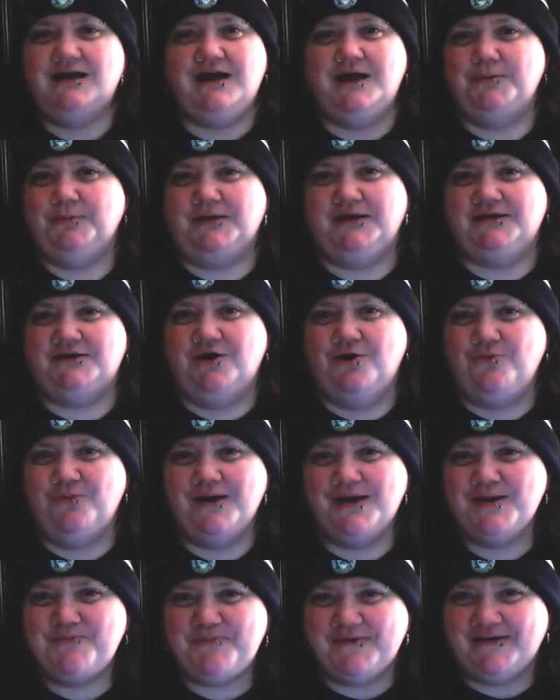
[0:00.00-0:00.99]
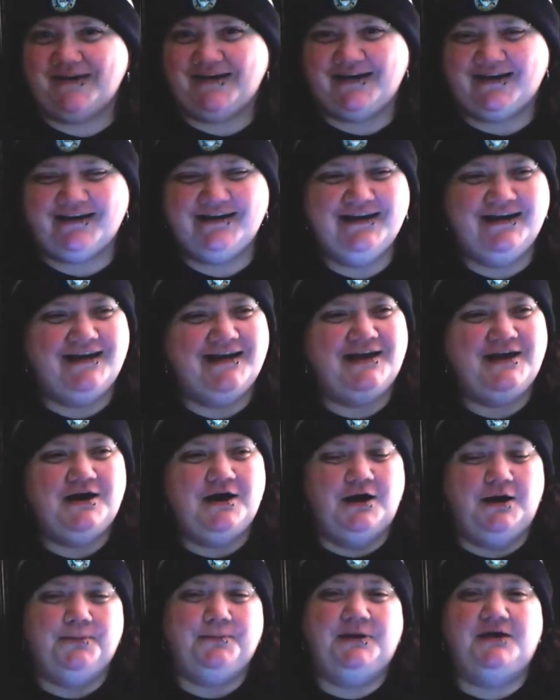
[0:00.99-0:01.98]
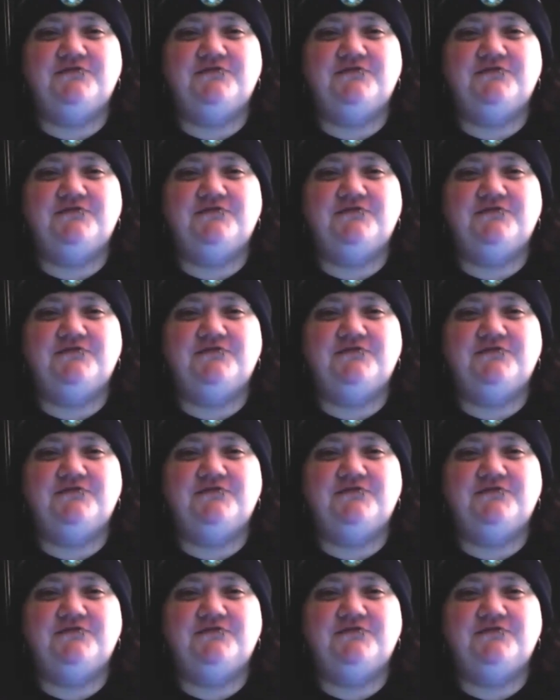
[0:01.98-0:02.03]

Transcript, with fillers: I'm getting all weepy, um,